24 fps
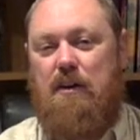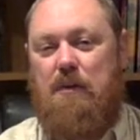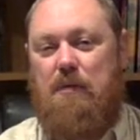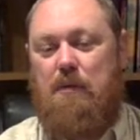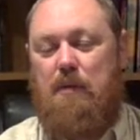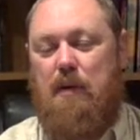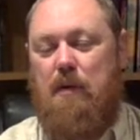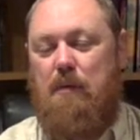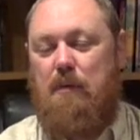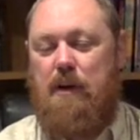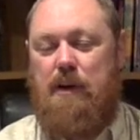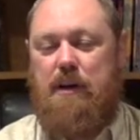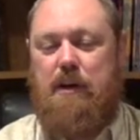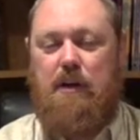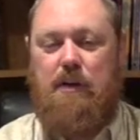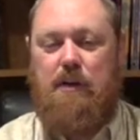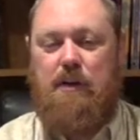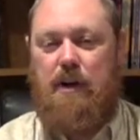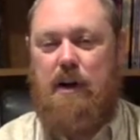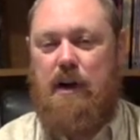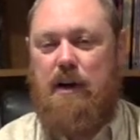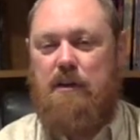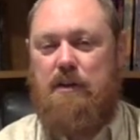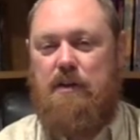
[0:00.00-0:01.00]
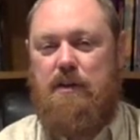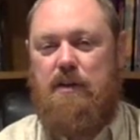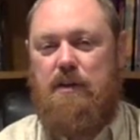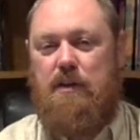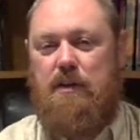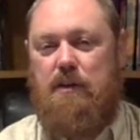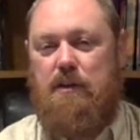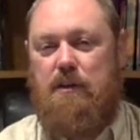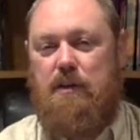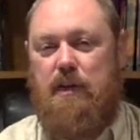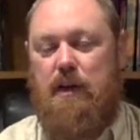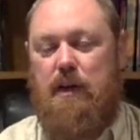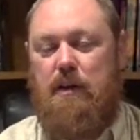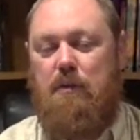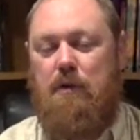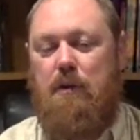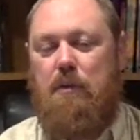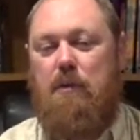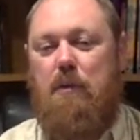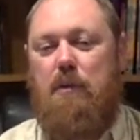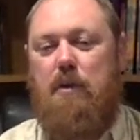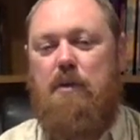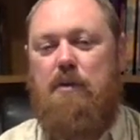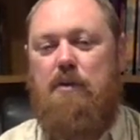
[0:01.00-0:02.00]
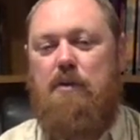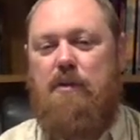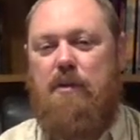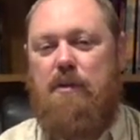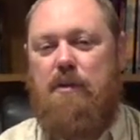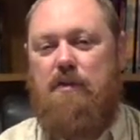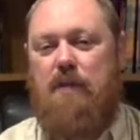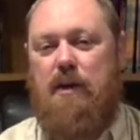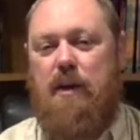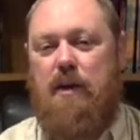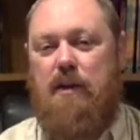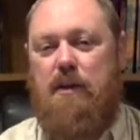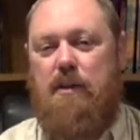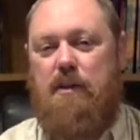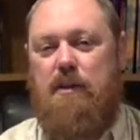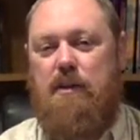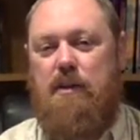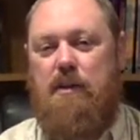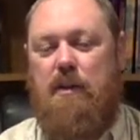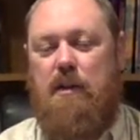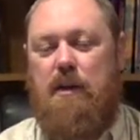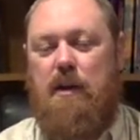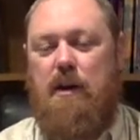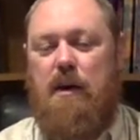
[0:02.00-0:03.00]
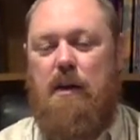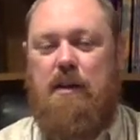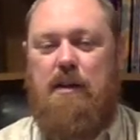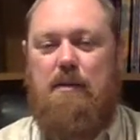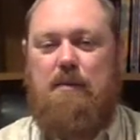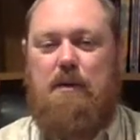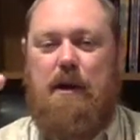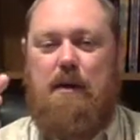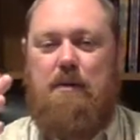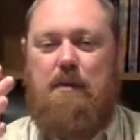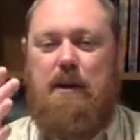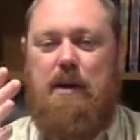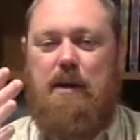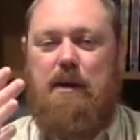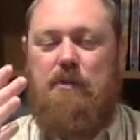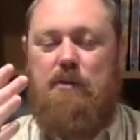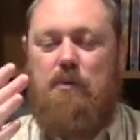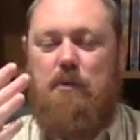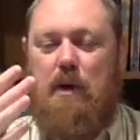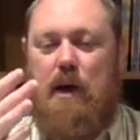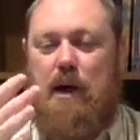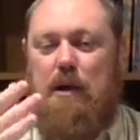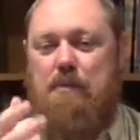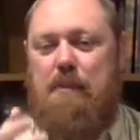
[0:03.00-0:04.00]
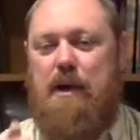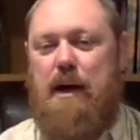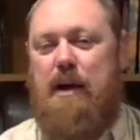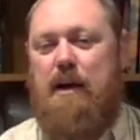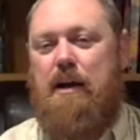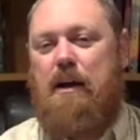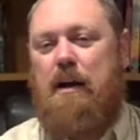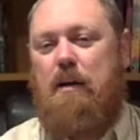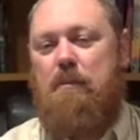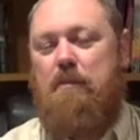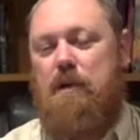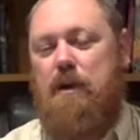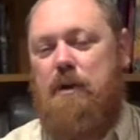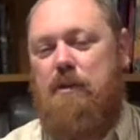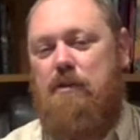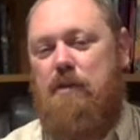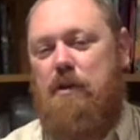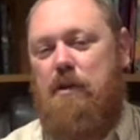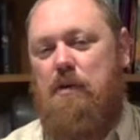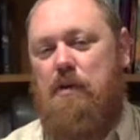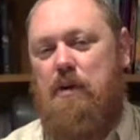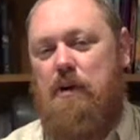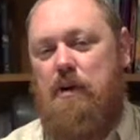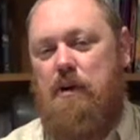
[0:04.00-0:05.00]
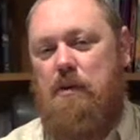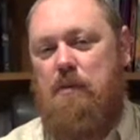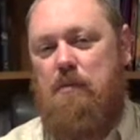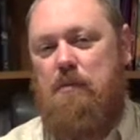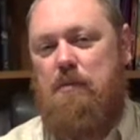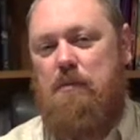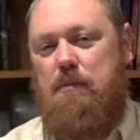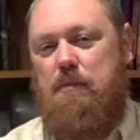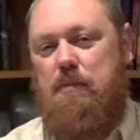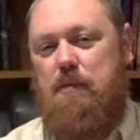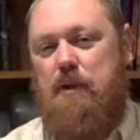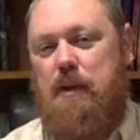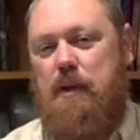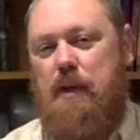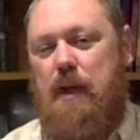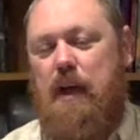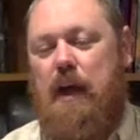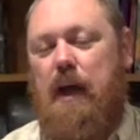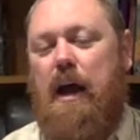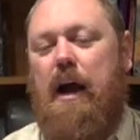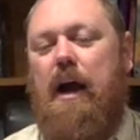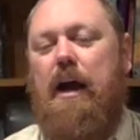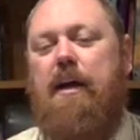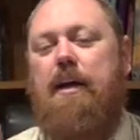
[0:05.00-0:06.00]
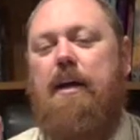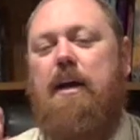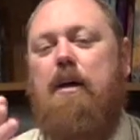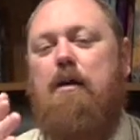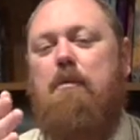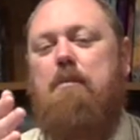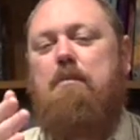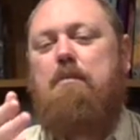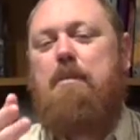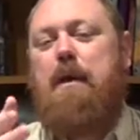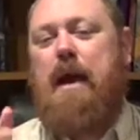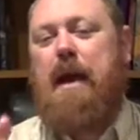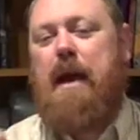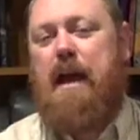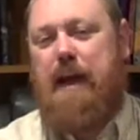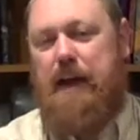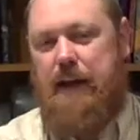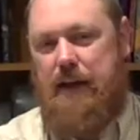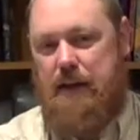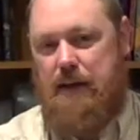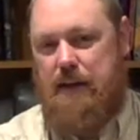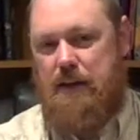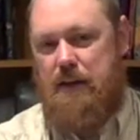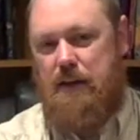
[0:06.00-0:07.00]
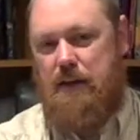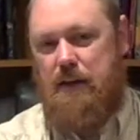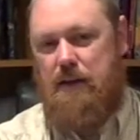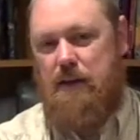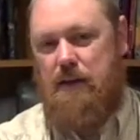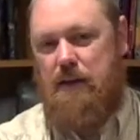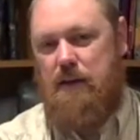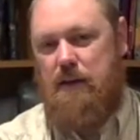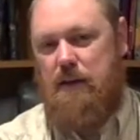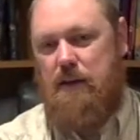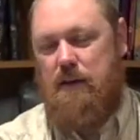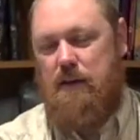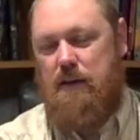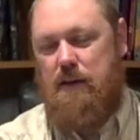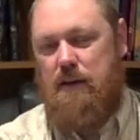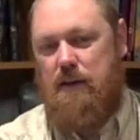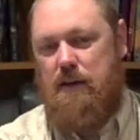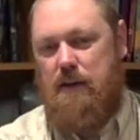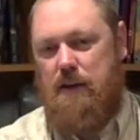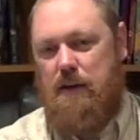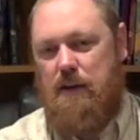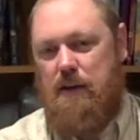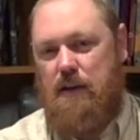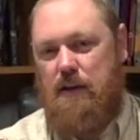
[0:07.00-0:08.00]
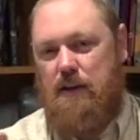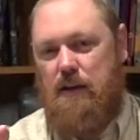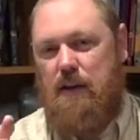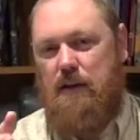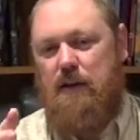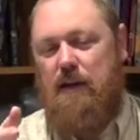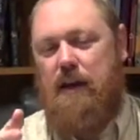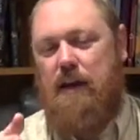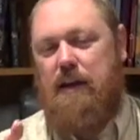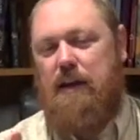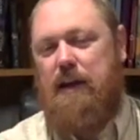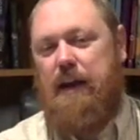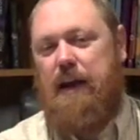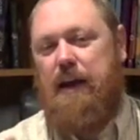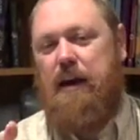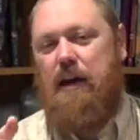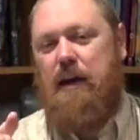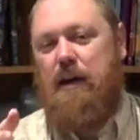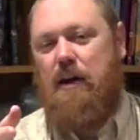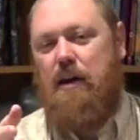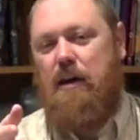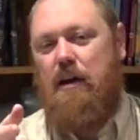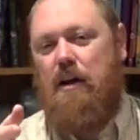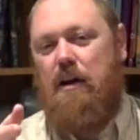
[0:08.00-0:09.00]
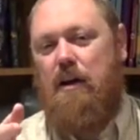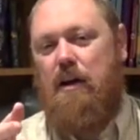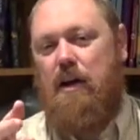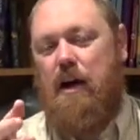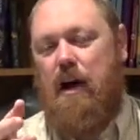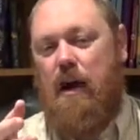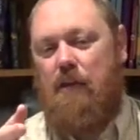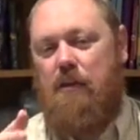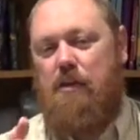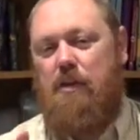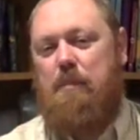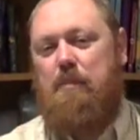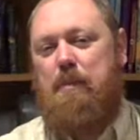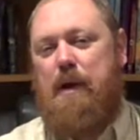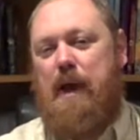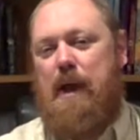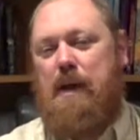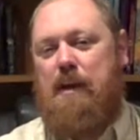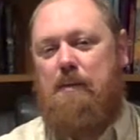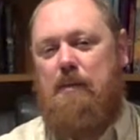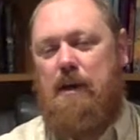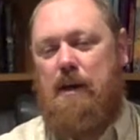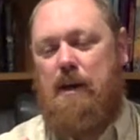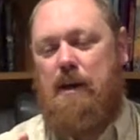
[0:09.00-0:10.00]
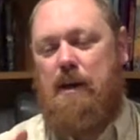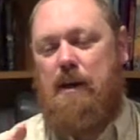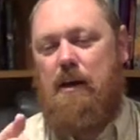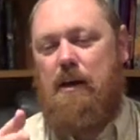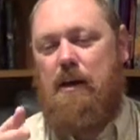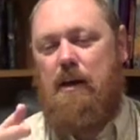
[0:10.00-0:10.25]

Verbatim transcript: what we know God to do. He rewards their faith. The baby ends right back up in his own home. And they're paid to take care of the baby